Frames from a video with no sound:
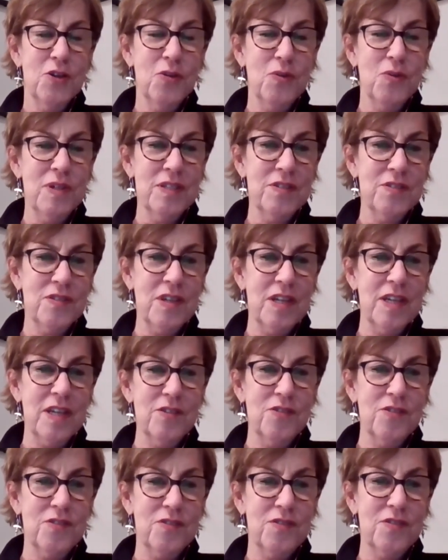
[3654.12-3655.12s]
You know, it's
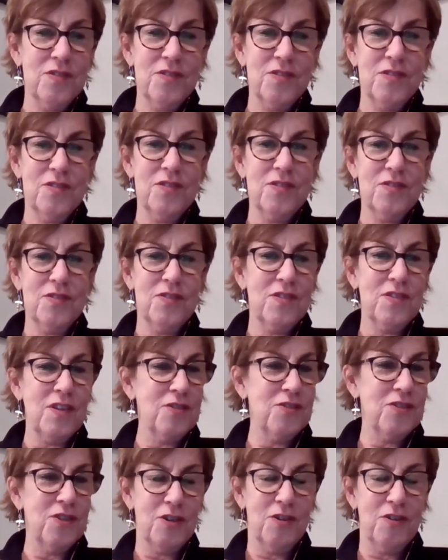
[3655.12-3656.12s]
it's
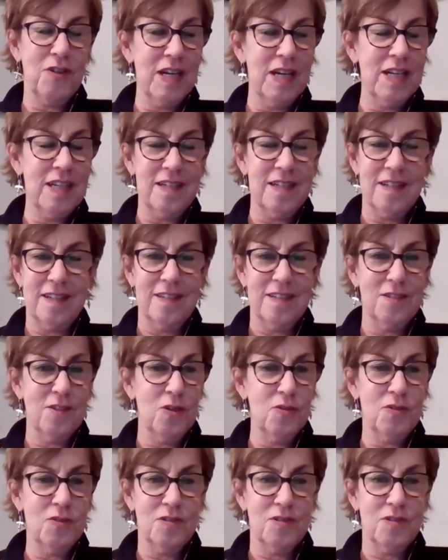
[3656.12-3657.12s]
such a great
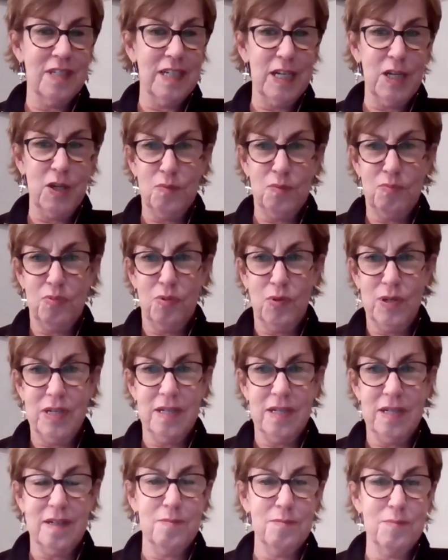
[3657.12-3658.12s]
local
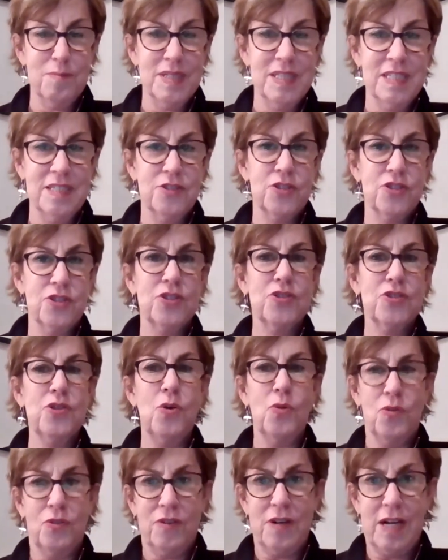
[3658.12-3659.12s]
airport, but it's
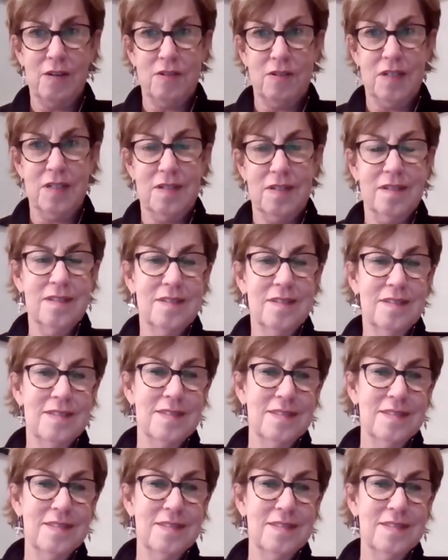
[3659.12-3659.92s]
so crowded.